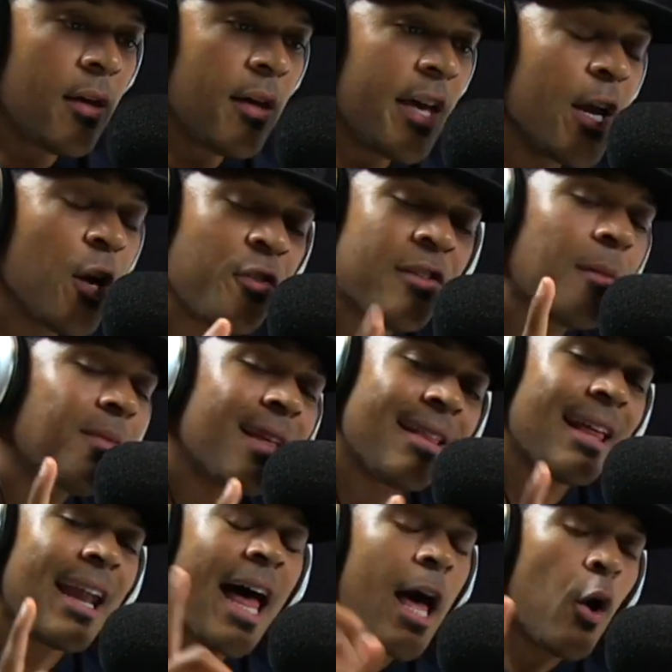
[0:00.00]
Here's something
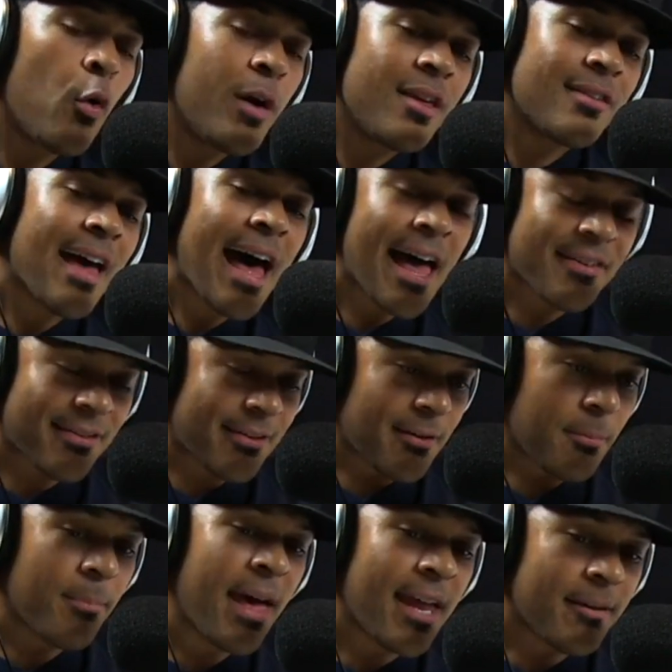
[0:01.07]
that I always ask
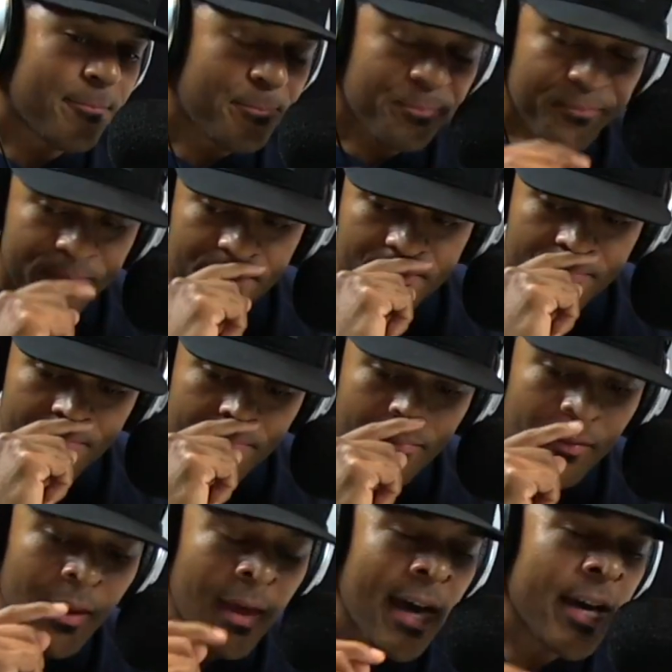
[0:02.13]
men.
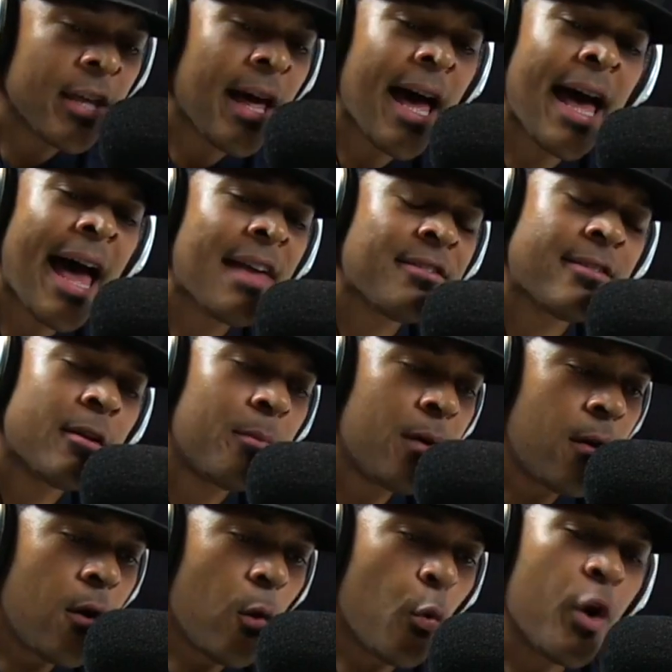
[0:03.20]
I ask them,
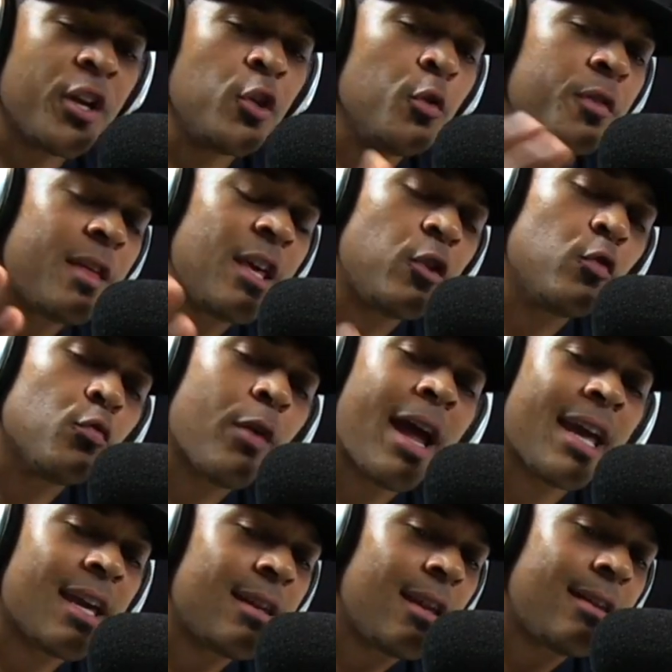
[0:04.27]
where do you think you
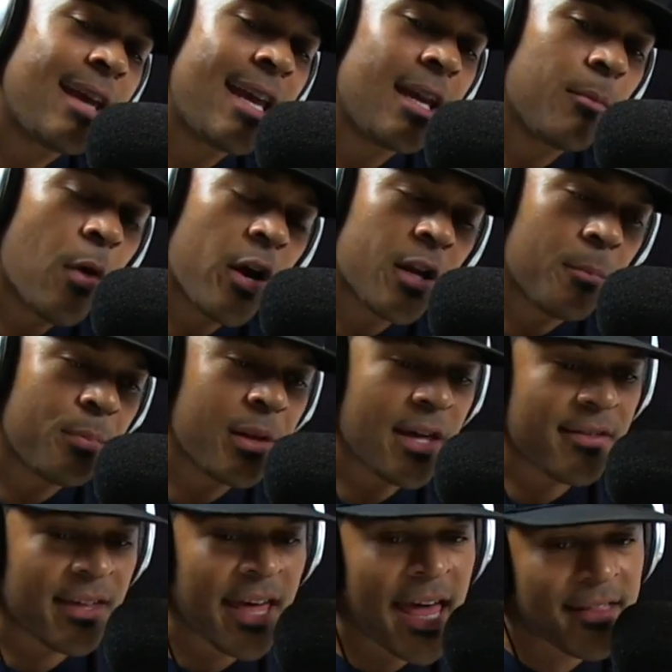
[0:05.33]
rank in the dating
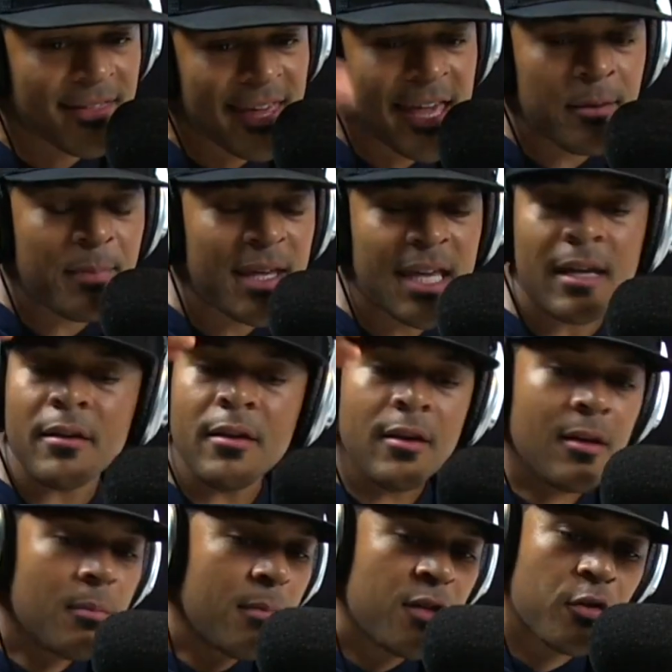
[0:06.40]
marketplace? Again, 10 being
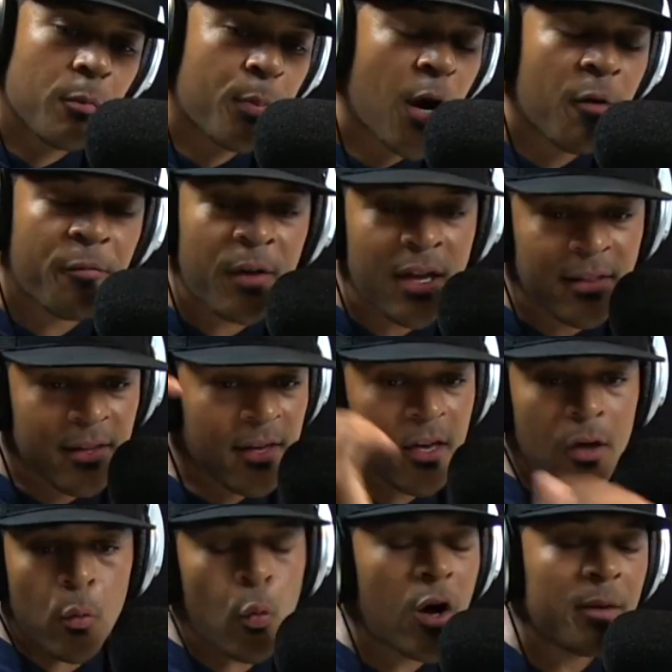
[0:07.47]
Mr. Perfect,
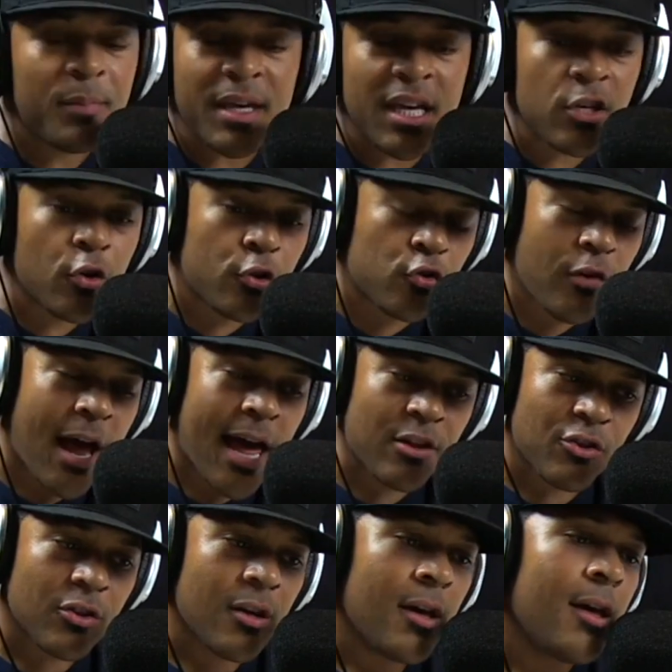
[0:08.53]
1 being your
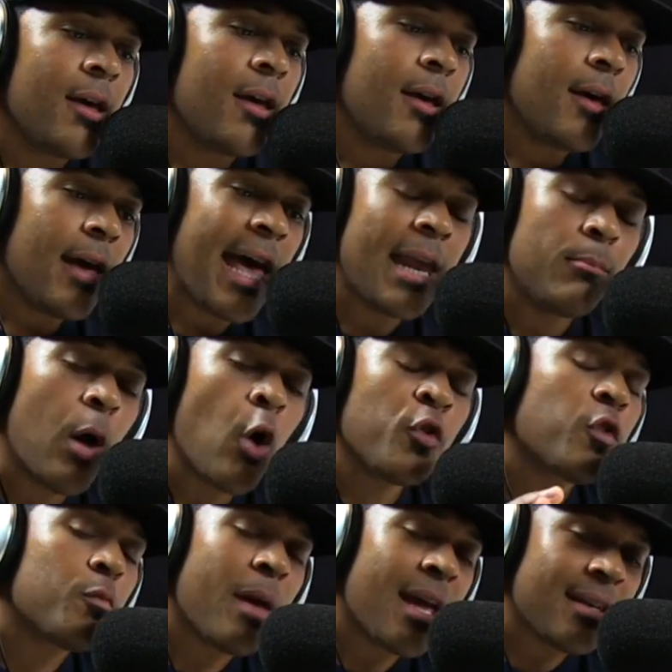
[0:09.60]
trash. And
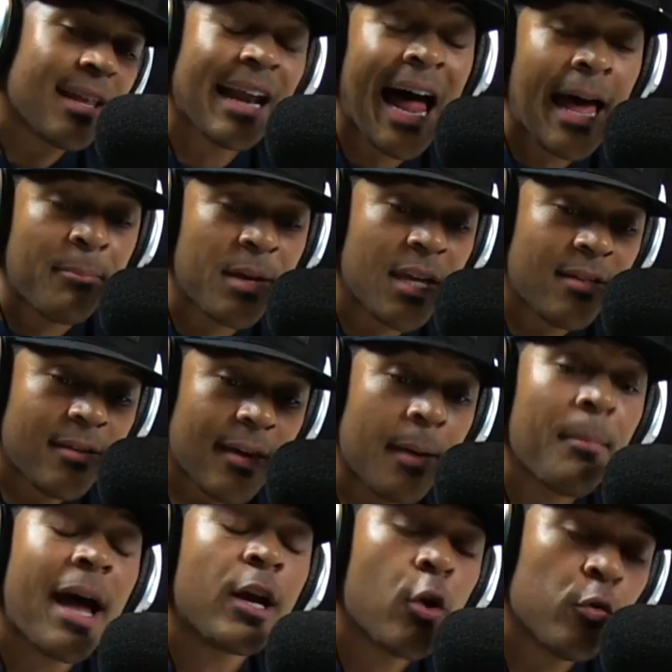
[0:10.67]
most men that I meet in
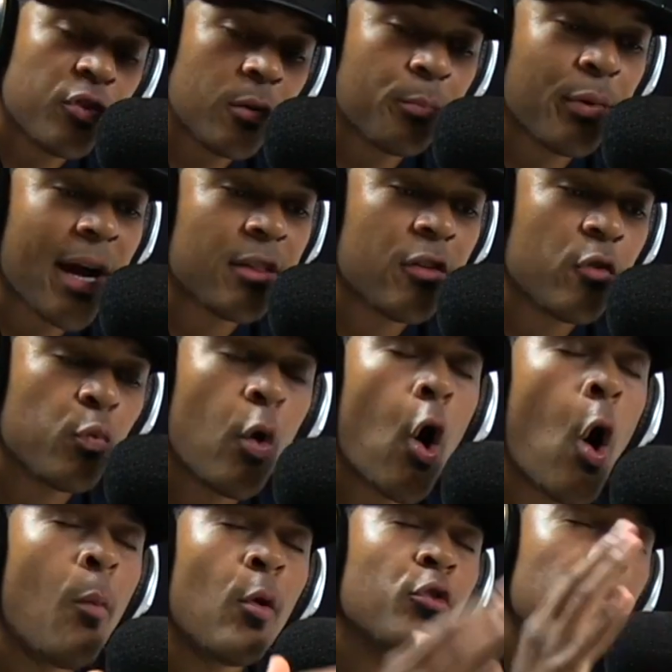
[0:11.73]
my coaching practice will
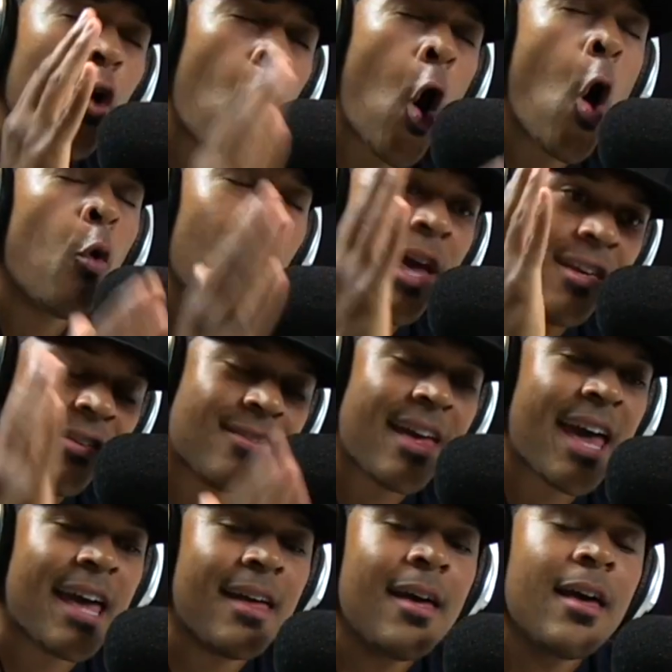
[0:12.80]
almost always
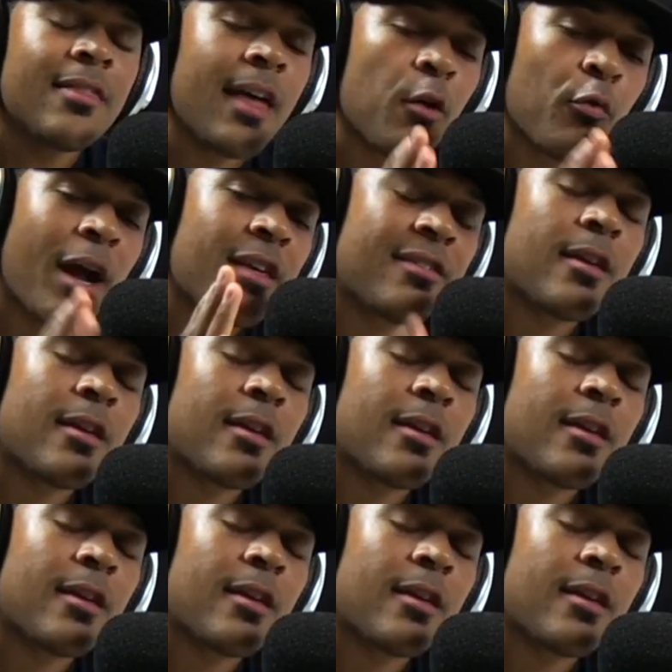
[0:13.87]
say they rank